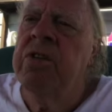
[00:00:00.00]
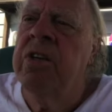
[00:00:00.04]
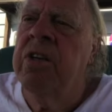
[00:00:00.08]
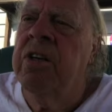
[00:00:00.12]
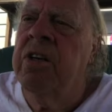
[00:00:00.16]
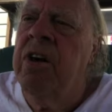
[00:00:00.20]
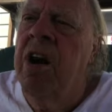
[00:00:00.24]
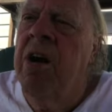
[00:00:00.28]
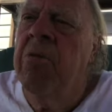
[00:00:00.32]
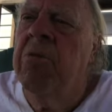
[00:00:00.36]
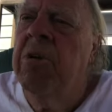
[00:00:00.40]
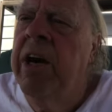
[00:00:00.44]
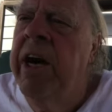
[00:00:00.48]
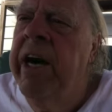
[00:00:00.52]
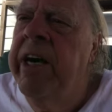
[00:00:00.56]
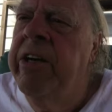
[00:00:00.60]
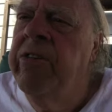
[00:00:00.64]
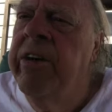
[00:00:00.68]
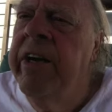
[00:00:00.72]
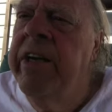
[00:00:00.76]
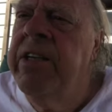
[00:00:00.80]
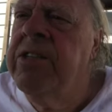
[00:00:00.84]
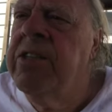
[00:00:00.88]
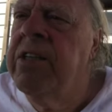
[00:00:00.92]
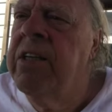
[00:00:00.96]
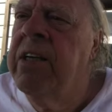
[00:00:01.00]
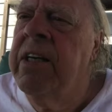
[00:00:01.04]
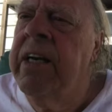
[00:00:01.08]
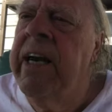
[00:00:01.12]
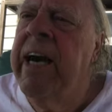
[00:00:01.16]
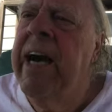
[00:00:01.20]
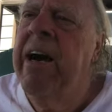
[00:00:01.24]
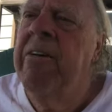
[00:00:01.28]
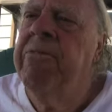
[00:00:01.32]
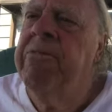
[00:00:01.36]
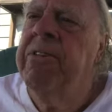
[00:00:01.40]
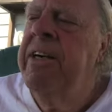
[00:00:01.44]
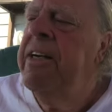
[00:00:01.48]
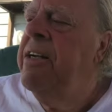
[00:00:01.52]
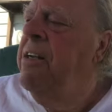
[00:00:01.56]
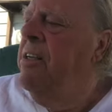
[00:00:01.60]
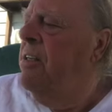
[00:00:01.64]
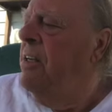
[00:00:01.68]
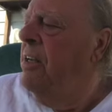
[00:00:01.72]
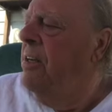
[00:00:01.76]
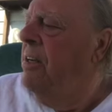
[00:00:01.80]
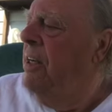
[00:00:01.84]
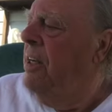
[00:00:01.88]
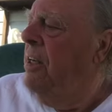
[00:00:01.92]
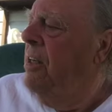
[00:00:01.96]
and the carbohydrates and the caffeine
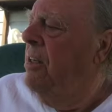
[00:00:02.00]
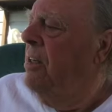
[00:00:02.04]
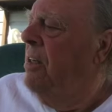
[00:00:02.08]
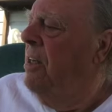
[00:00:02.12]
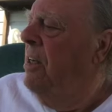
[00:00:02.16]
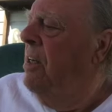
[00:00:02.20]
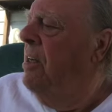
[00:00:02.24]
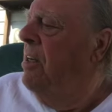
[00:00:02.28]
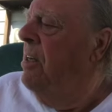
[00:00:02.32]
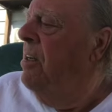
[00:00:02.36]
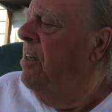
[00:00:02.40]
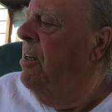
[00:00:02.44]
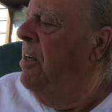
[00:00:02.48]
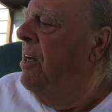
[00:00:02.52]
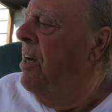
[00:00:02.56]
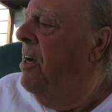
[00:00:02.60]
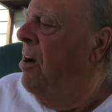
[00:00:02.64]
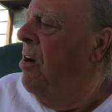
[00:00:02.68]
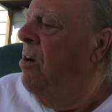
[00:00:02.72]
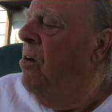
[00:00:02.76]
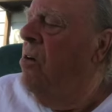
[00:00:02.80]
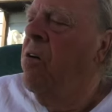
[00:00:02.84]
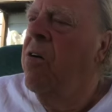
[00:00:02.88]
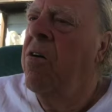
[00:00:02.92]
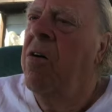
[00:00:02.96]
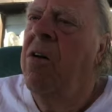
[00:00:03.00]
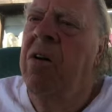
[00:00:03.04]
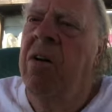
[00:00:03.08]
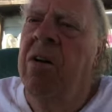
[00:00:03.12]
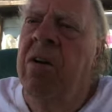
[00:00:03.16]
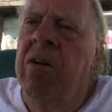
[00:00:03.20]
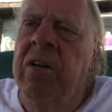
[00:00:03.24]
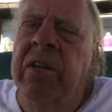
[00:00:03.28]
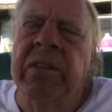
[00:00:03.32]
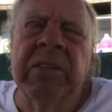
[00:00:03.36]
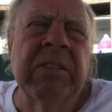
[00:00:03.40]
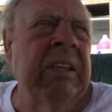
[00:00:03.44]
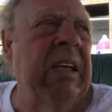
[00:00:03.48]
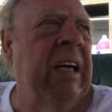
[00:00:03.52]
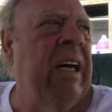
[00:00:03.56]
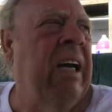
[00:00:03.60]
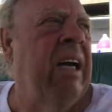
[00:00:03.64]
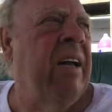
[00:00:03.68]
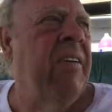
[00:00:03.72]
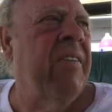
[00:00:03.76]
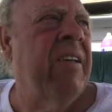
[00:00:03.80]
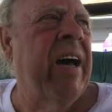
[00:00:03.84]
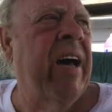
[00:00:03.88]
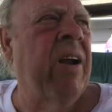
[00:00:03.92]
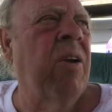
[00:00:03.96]
and the nicotine and the alcohol and
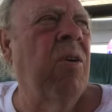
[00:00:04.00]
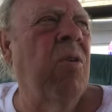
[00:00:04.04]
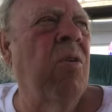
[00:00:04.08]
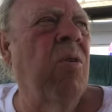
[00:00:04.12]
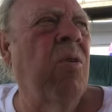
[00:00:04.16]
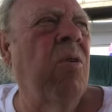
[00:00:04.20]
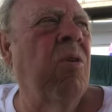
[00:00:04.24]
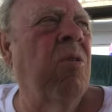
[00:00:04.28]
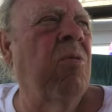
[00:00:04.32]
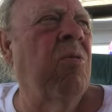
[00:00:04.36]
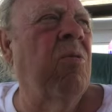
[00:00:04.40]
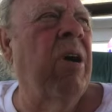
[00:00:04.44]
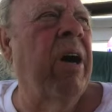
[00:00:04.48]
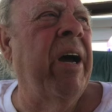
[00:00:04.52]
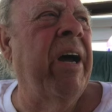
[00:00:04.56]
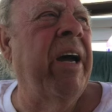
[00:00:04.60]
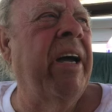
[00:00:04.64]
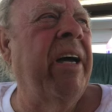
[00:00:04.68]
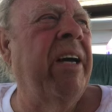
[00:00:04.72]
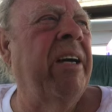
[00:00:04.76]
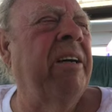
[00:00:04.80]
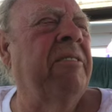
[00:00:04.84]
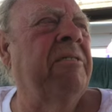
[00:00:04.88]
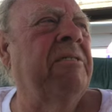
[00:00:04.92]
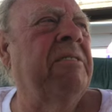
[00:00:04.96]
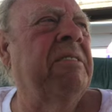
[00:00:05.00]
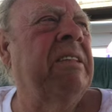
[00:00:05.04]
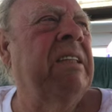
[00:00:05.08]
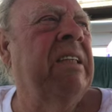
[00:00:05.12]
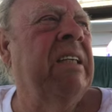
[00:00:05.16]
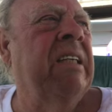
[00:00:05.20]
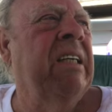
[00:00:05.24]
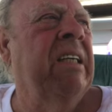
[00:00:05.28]
that whole array of